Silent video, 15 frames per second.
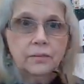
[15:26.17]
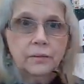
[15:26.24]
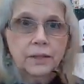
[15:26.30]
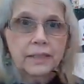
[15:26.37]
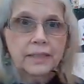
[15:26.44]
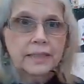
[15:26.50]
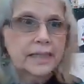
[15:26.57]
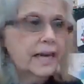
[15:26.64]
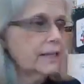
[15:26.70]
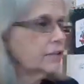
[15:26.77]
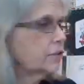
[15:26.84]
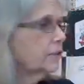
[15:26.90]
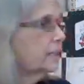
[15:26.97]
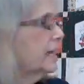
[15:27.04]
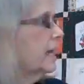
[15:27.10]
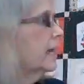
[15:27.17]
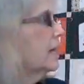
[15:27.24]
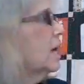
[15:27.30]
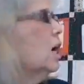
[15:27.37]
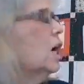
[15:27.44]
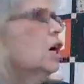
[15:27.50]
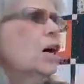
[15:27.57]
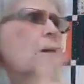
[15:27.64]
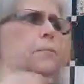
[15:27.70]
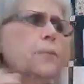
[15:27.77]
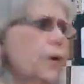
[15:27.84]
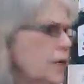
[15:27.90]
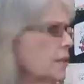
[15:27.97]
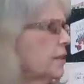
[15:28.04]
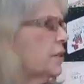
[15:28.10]
What's the doctor say?
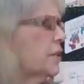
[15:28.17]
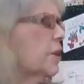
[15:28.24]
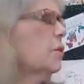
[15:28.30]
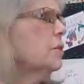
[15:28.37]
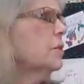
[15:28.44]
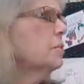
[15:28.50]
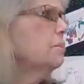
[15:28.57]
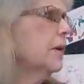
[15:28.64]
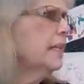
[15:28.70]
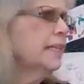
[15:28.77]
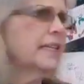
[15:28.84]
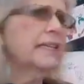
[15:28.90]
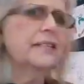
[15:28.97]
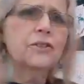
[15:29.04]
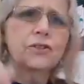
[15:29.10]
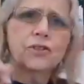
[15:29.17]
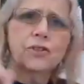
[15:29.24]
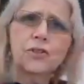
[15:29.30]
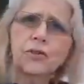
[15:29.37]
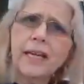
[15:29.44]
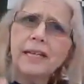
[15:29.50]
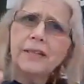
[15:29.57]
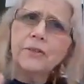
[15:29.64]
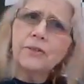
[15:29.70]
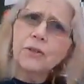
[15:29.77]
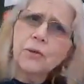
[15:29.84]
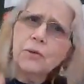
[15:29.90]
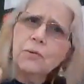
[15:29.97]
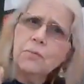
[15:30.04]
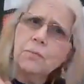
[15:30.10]
Put those bunnies straight
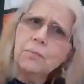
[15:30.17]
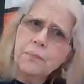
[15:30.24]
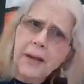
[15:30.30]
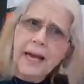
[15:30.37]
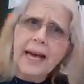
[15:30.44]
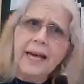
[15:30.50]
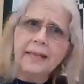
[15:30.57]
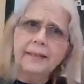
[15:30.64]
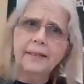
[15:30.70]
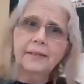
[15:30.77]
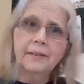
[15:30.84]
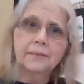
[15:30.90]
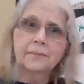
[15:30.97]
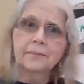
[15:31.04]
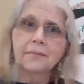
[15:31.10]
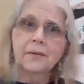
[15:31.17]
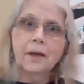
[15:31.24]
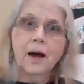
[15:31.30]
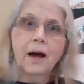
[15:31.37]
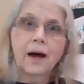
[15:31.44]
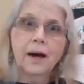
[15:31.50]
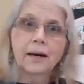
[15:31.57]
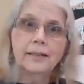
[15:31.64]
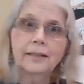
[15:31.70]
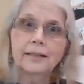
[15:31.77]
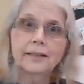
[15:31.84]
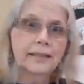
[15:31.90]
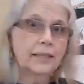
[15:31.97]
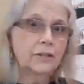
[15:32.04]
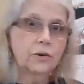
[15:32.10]
to bed.
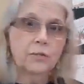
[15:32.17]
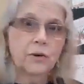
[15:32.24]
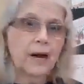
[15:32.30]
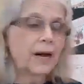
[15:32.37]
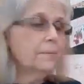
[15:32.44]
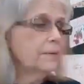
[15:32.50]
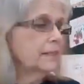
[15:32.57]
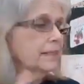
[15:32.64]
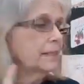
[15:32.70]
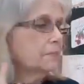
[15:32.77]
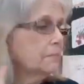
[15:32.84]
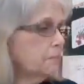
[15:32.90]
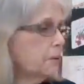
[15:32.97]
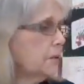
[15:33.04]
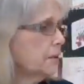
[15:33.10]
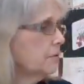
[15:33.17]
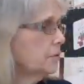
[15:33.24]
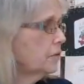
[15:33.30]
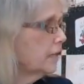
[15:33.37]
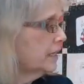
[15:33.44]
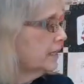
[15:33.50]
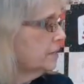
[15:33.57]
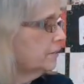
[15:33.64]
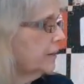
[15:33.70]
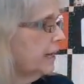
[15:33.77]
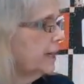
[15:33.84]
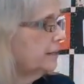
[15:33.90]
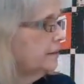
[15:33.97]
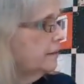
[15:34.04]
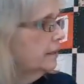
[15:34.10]
Didn't say no more hopping. He said, put them straight to
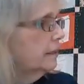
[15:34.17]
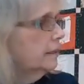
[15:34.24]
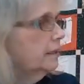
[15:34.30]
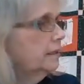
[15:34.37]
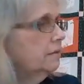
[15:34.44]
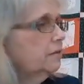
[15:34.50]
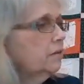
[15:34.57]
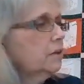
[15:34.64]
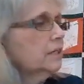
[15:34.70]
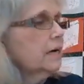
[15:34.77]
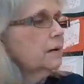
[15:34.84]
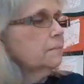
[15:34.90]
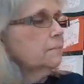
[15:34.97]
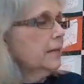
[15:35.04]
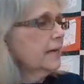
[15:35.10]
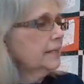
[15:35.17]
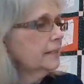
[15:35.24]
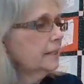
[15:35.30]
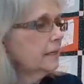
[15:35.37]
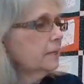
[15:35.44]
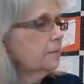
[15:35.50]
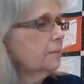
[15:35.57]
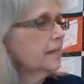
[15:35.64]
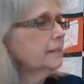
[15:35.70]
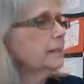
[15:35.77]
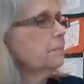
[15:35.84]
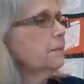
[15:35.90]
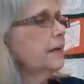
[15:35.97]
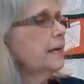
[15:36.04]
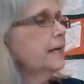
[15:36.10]
bed. They've all got banged
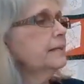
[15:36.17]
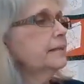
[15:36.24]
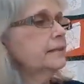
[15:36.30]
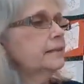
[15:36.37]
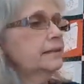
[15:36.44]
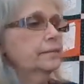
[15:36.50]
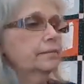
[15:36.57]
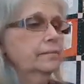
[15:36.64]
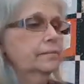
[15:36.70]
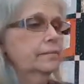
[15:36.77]
up heads.